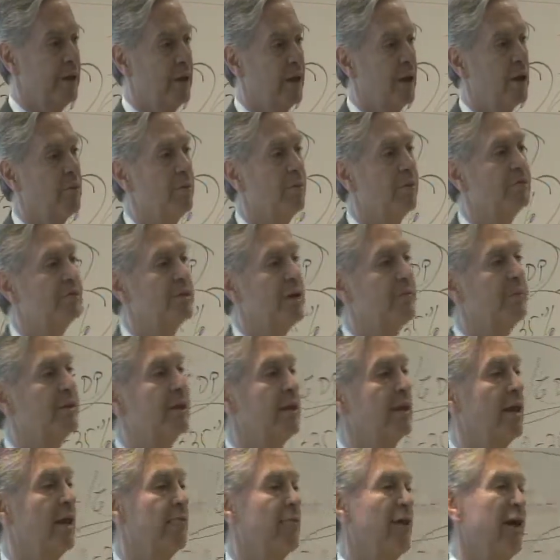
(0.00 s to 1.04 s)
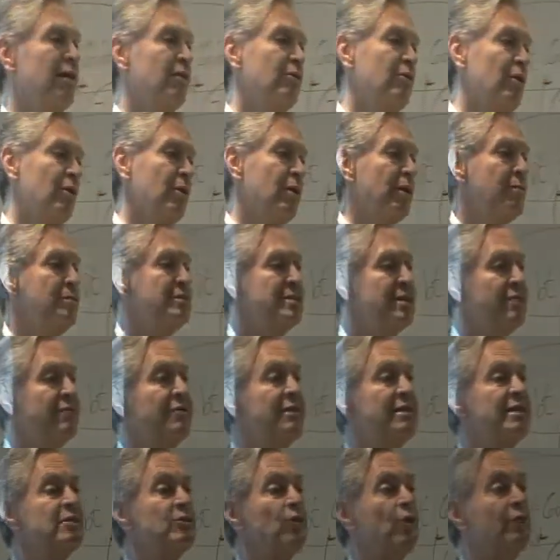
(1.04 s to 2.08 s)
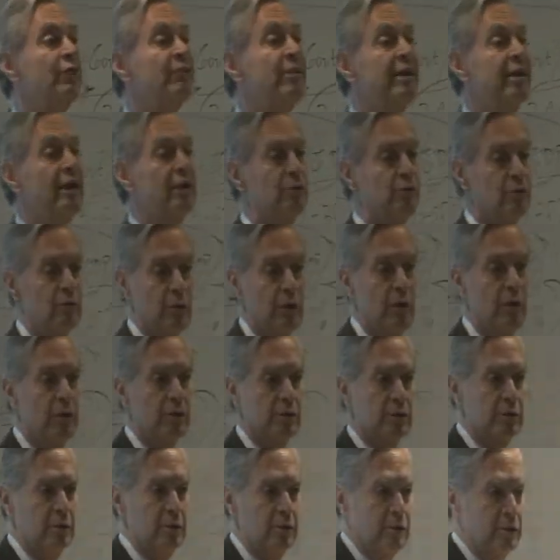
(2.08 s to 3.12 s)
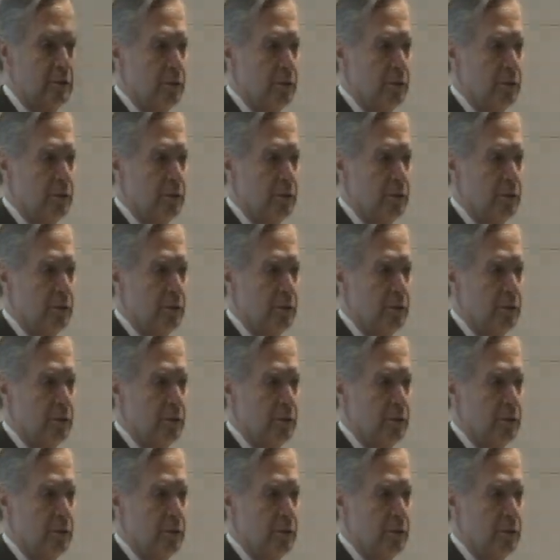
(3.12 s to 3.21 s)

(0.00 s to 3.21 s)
Cannot be something that, well, you know, let me see if it is convenient or not.